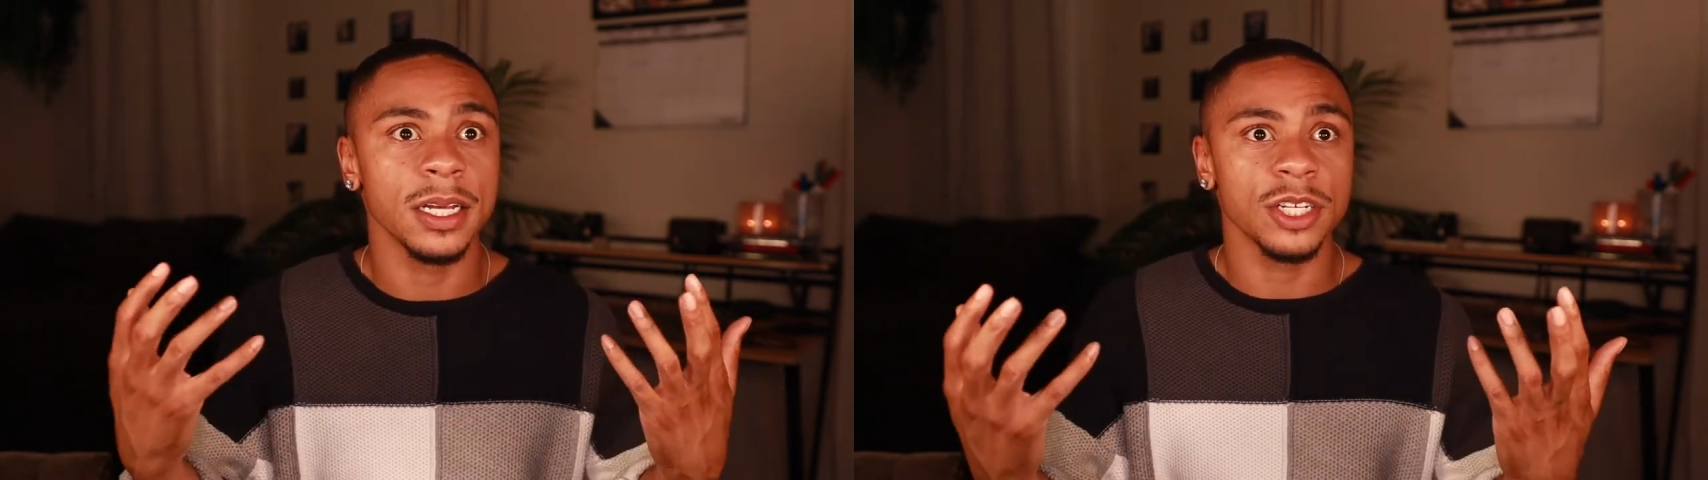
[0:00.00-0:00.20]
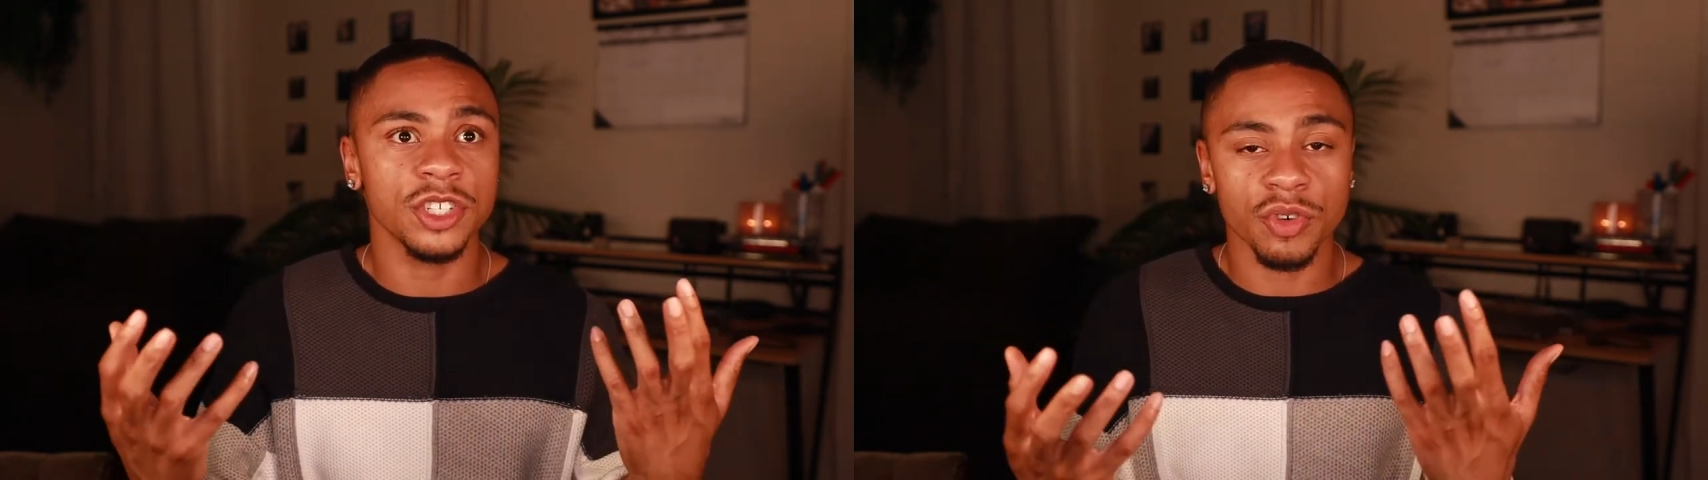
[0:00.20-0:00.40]

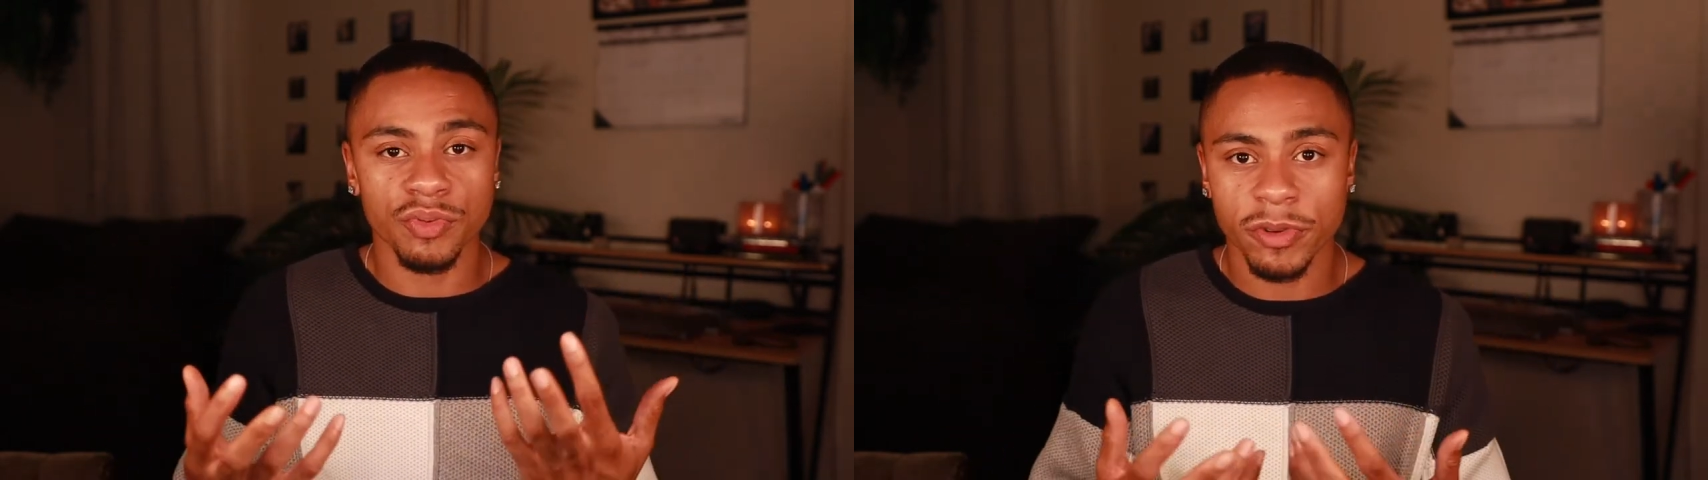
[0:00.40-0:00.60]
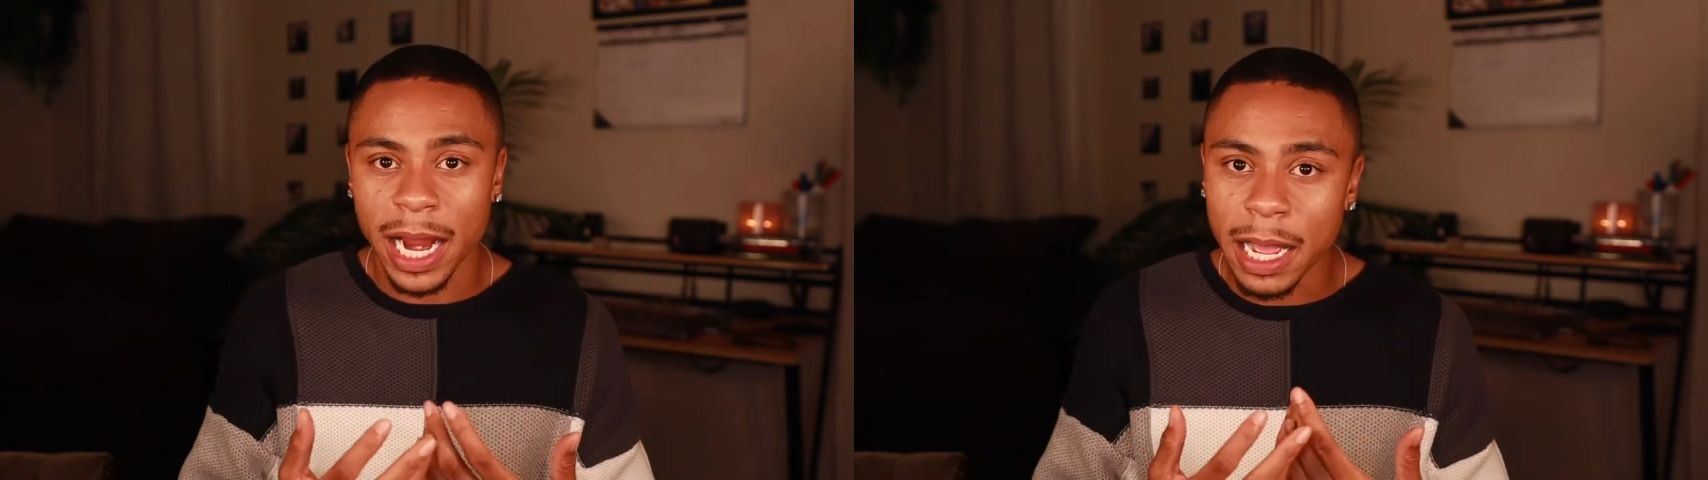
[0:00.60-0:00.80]

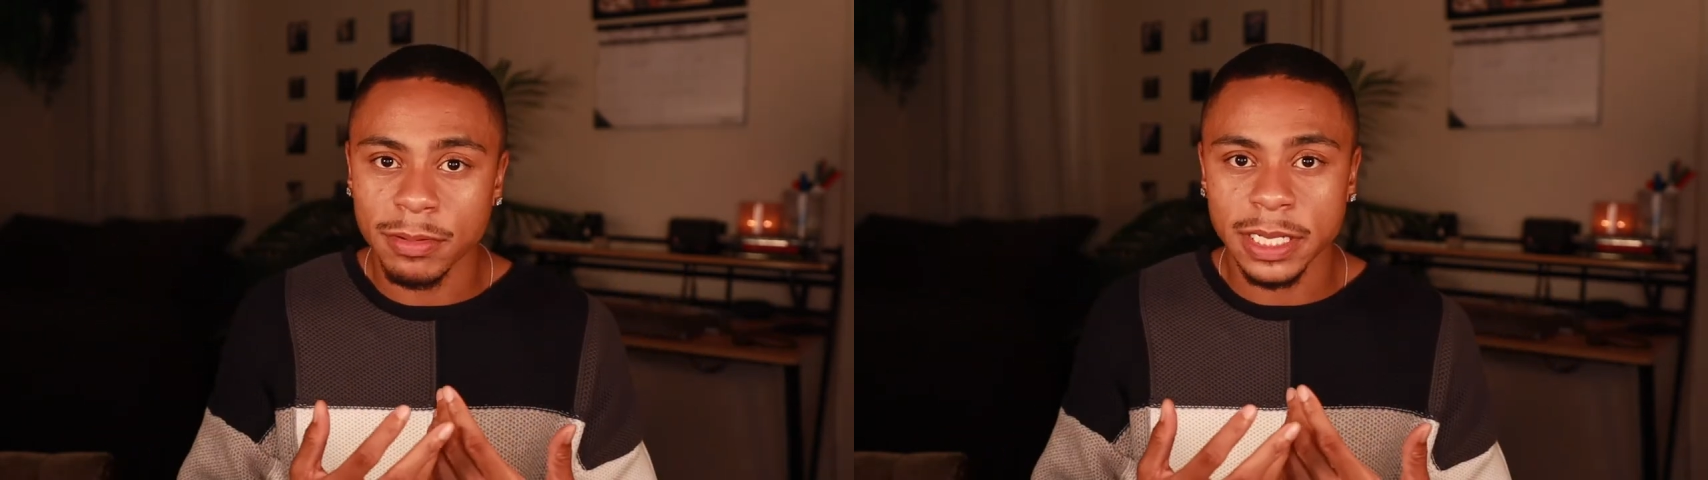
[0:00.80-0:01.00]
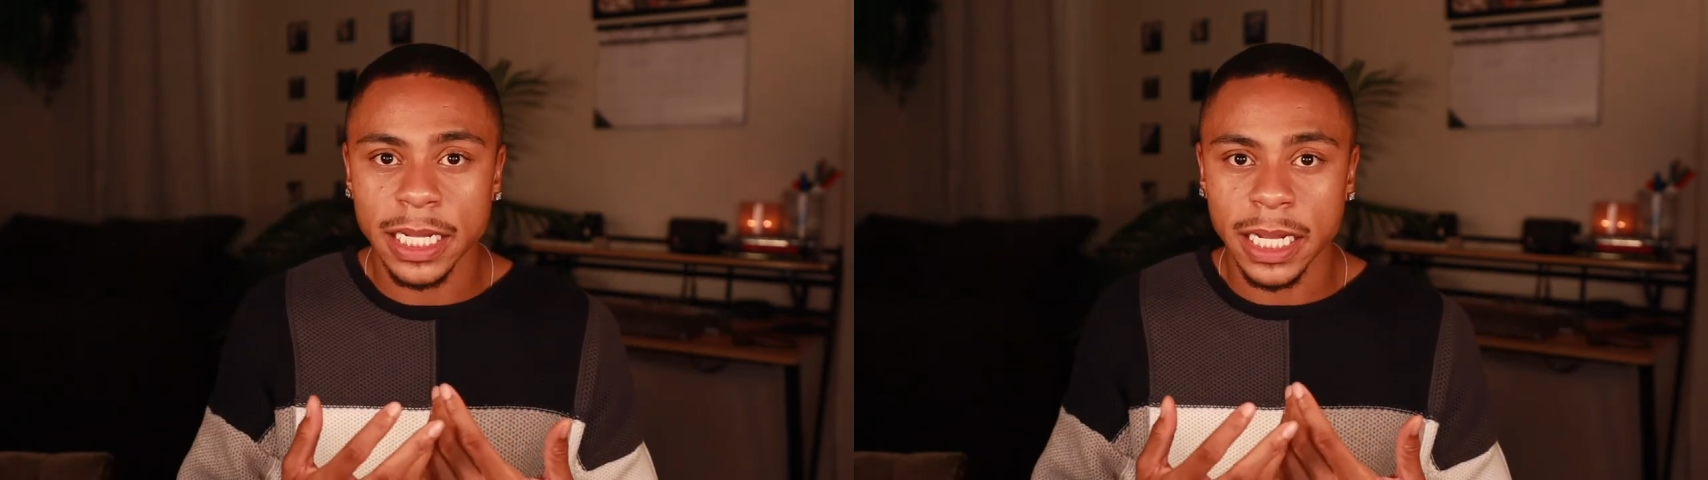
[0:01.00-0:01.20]

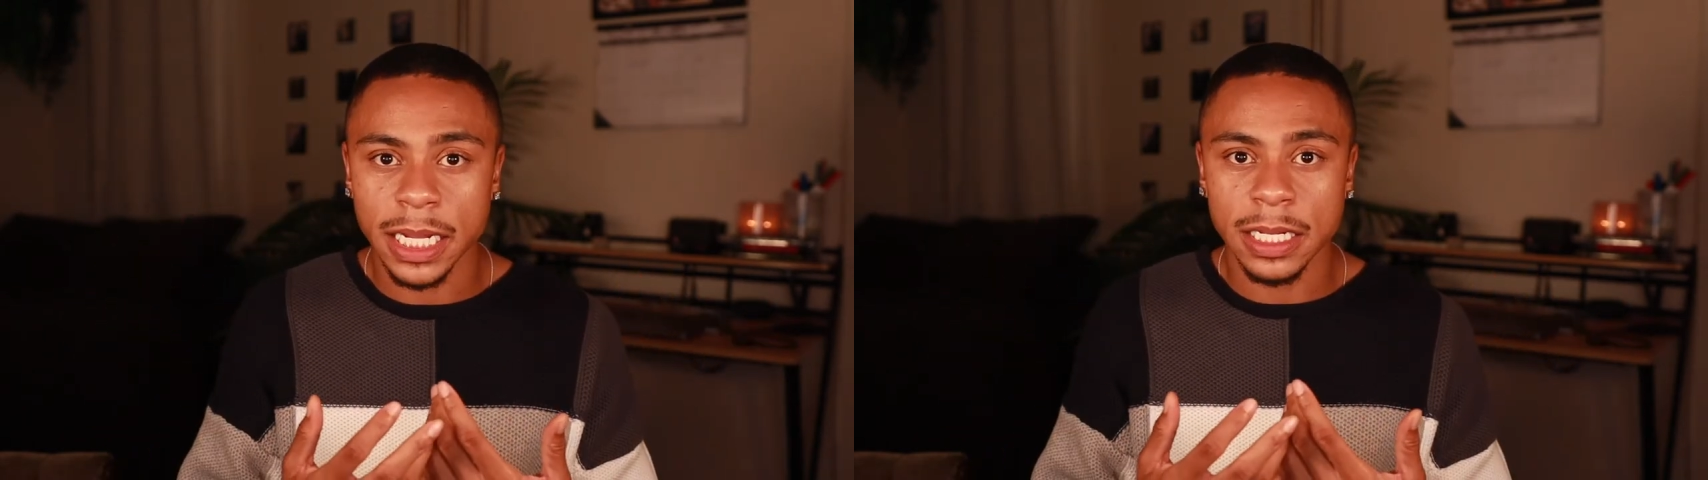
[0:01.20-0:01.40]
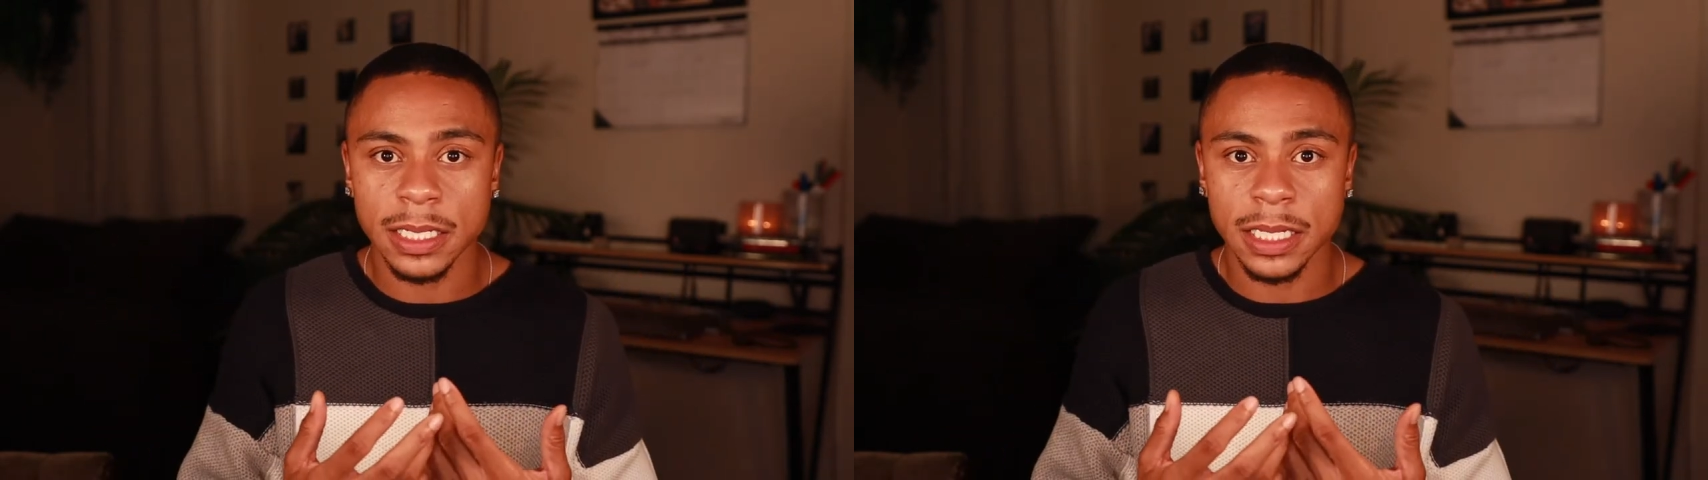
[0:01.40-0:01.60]

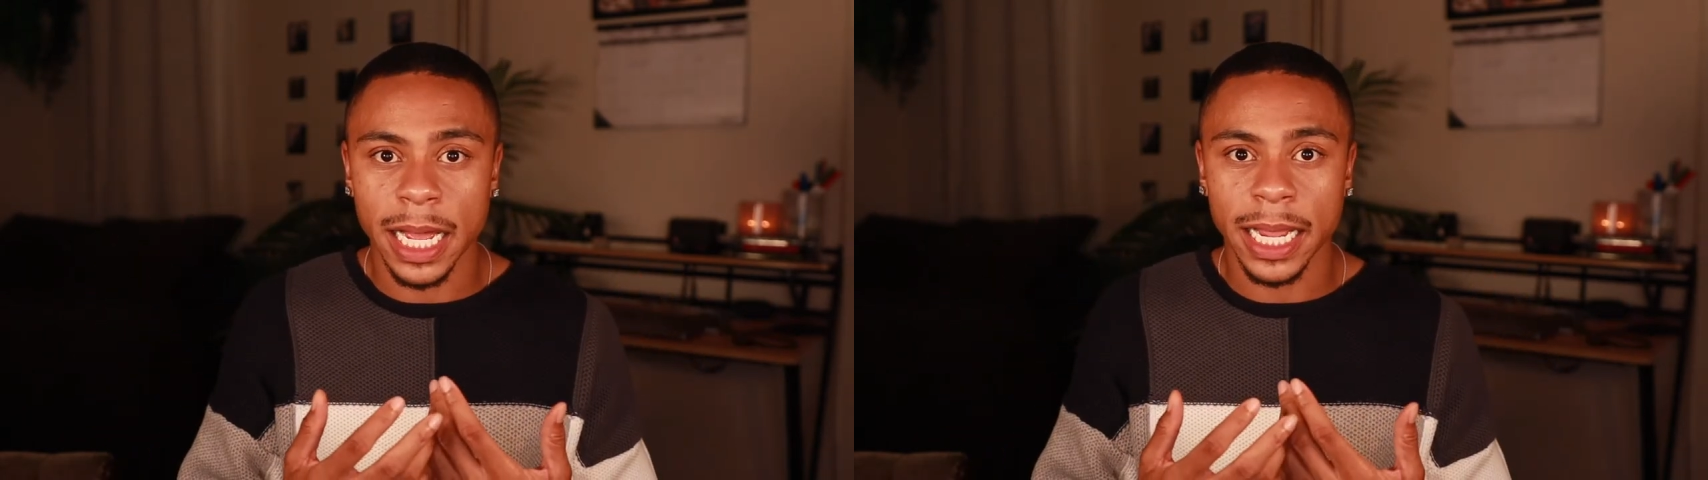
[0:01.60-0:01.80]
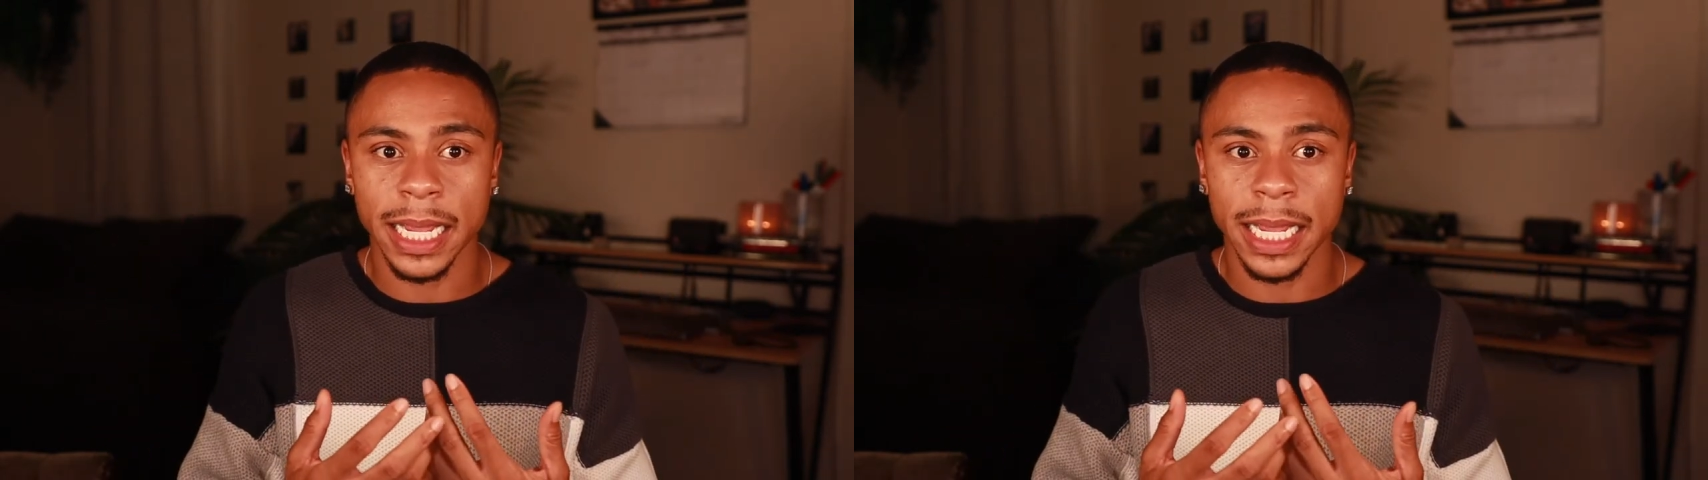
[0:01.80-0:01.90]
surroundings, like,